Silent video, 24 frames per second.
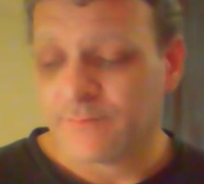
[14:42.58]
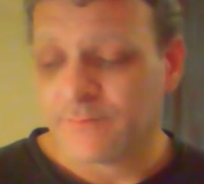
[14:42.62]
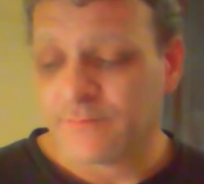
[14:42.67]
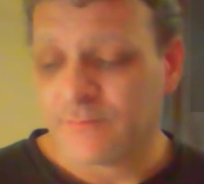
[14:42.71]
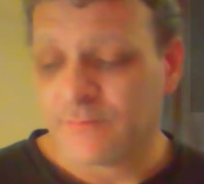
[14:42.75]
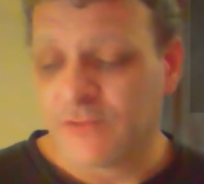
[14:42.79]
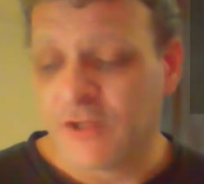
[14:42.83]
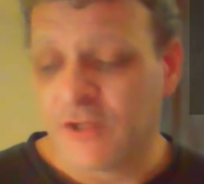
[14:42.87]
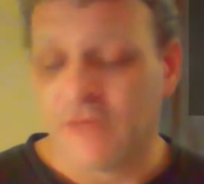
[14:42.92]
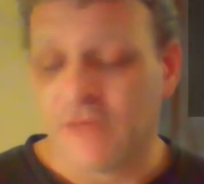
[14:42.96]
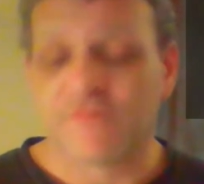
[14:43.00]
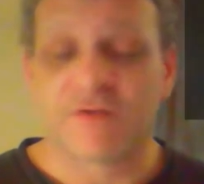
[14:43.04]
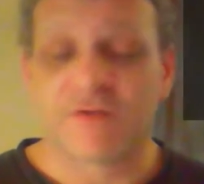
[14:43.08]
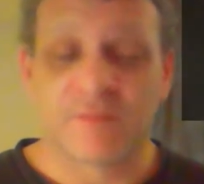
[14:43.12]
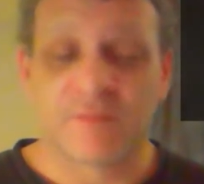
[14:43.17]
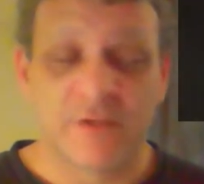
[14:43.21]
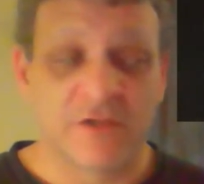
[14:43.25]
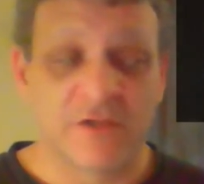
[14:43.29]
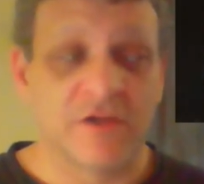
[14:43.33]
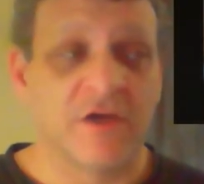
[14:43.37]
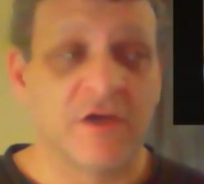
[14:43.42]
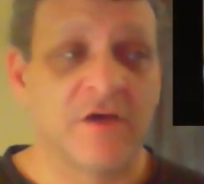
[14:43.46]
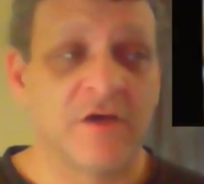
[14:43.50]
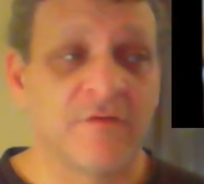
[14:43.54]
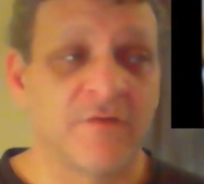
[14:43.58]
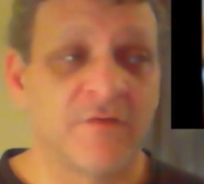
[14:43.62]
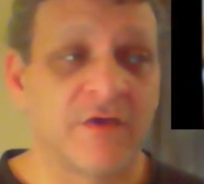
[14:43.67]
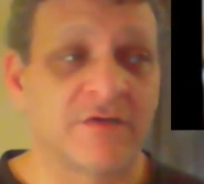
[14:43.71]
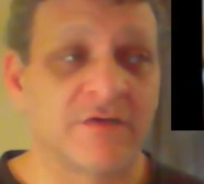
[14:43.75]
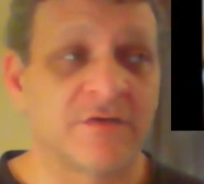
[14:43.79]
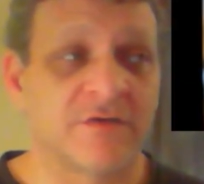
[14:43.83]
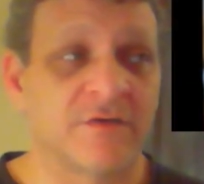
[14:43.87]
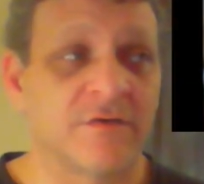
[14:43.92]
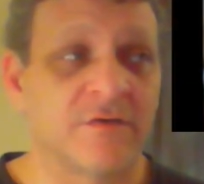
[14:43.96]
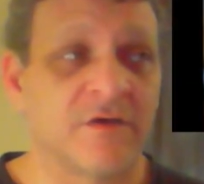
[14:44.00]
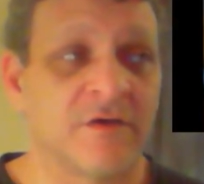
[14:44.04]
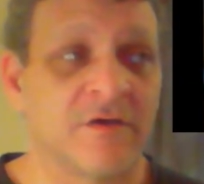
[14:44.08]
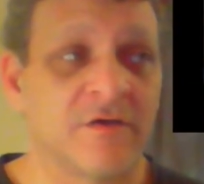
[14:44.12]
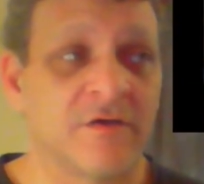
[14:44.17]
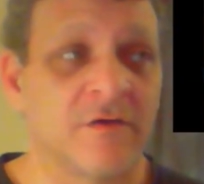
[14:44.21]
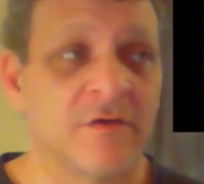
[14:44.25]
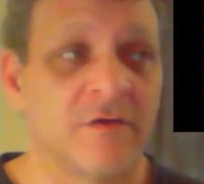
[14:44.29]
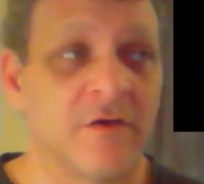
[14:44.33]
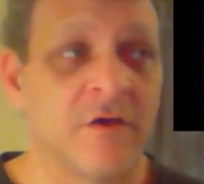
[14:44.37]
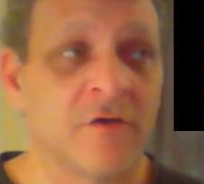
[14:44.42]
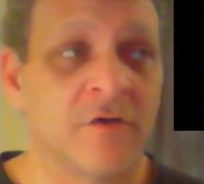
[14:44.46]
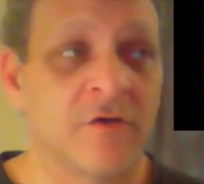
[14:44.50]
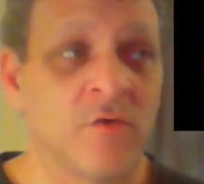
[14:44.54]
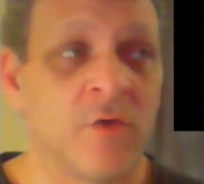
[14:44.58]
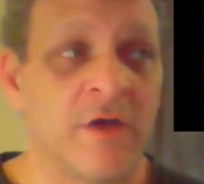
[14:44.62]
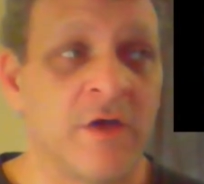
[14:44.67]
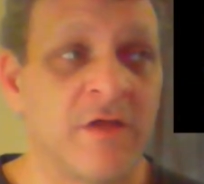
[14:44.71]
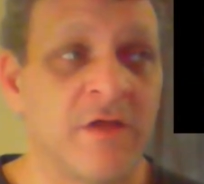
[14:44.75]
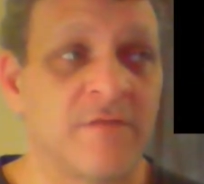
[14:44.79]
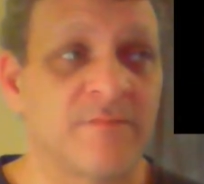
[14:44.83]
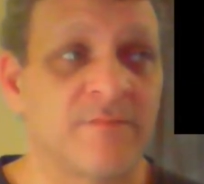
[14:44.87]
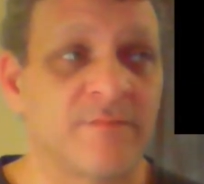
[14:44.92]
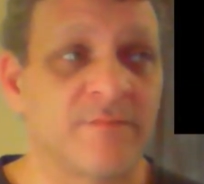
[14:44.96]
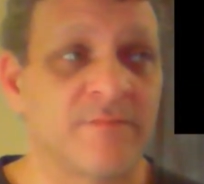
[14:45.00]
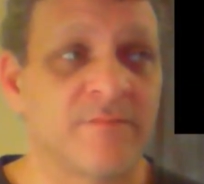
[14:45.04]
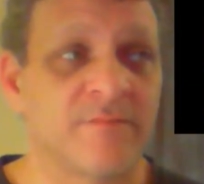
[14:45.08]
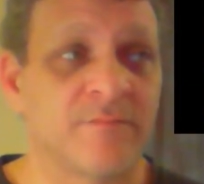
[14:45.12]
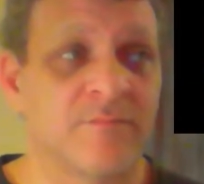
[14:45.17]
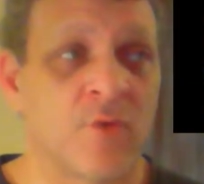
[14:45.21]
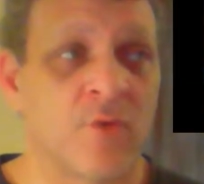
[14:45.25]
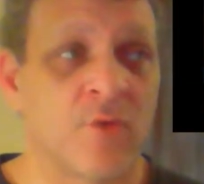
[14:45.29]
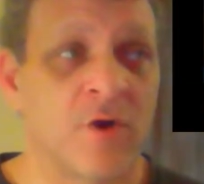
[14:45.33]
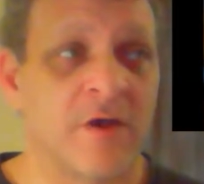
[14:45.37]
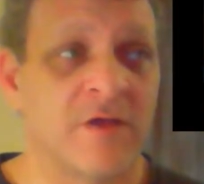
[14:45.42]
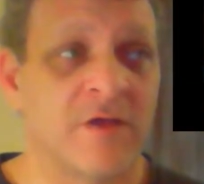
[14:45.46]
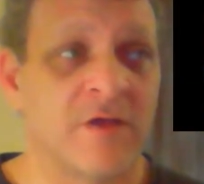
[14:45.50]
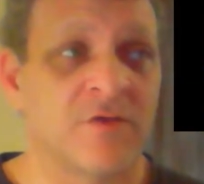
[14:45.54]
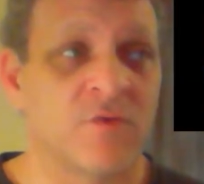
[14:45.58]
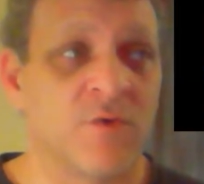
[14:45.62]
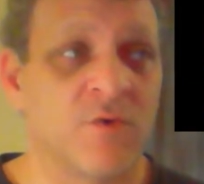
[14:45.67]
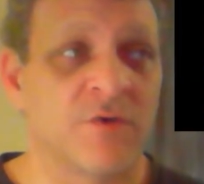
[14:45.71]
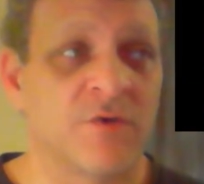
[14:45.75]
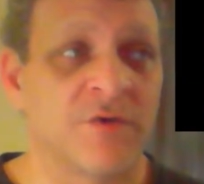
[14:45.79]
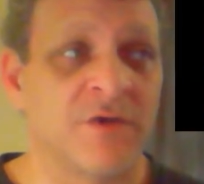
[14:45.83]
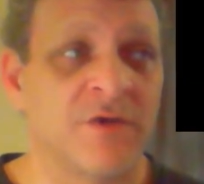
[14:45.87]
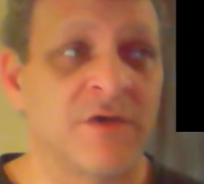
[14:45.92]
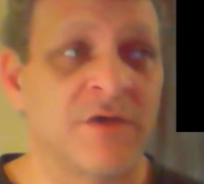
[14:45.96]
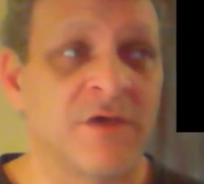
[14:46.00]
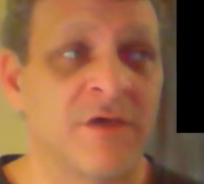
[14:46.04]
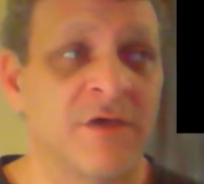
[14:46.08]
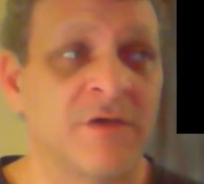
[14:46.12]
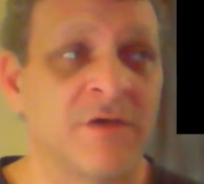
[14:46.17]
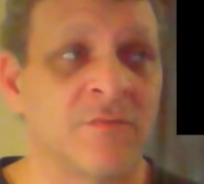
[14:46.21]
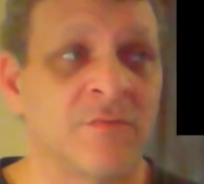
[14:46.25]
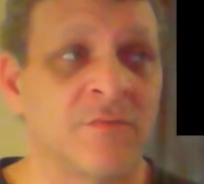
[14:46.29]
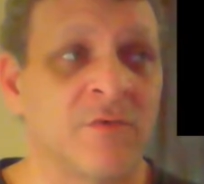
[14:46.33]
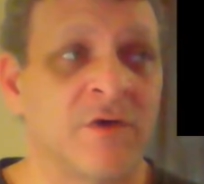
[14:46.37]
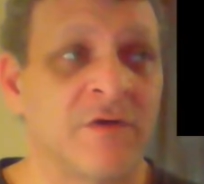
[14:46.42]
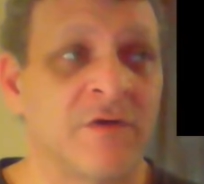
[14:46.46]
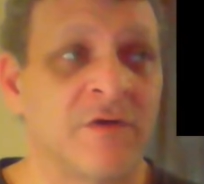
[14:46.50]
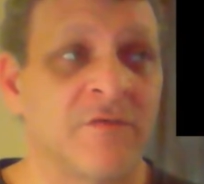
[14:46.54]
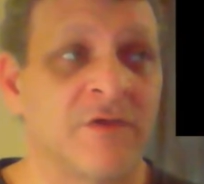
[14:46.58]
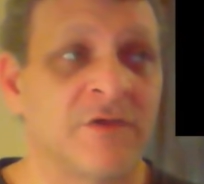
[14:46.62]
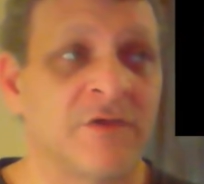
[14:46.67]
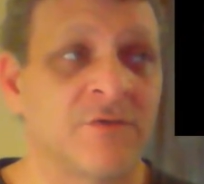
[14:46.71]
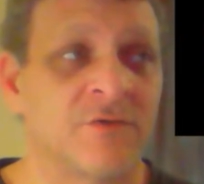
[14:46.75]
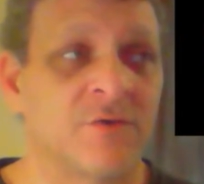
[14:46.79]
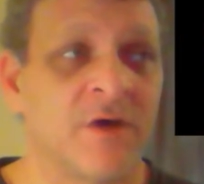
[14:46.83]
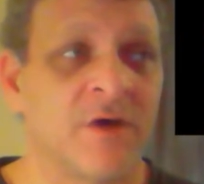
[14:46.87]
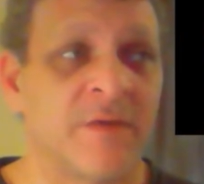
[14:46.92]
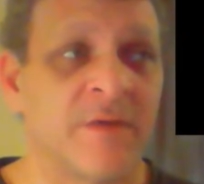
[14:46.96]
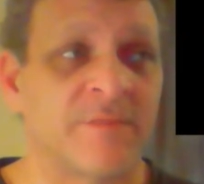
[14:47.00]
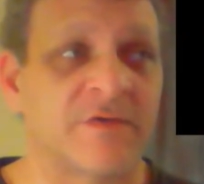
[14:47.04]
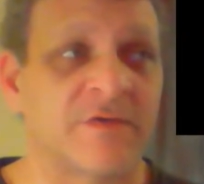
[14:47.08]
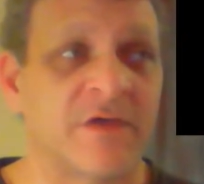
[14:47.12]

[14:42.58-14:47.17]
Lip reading: Love to Be Loved has a great break toward the end where everything drops